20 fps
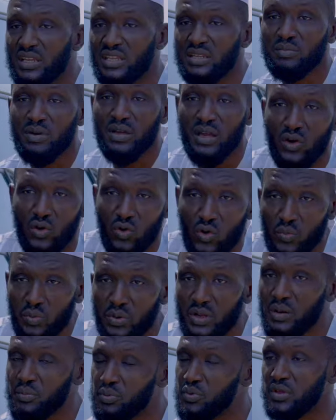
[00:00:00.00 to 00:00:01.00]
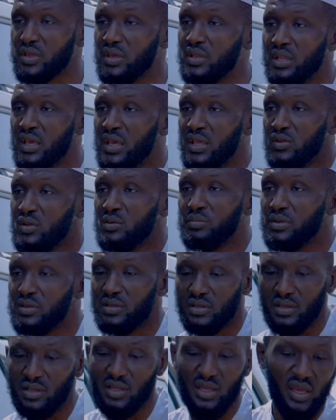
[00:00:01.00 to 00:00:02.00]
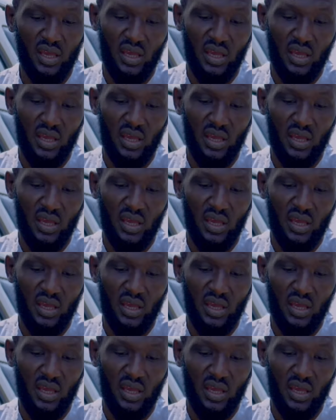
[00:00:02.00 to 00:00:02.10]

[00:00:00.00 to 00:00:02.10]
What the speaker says: and say, make her go open up the gate. Maybe say.